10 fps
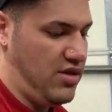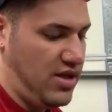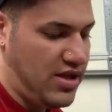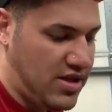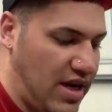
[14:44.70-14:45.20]

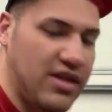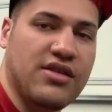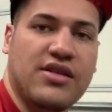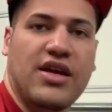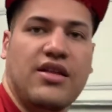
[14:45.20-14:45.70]
this guy's
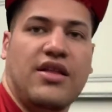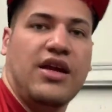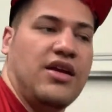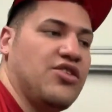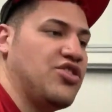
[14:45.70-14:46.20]
inside
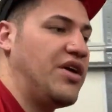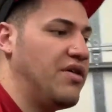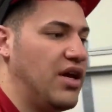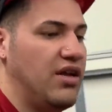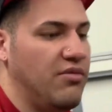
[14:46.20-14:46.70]
taking a shower
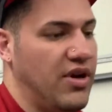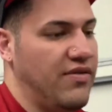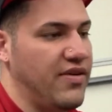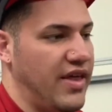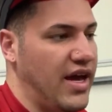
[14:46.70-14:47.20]
and getting ready
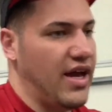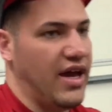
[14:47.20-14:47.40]
for that.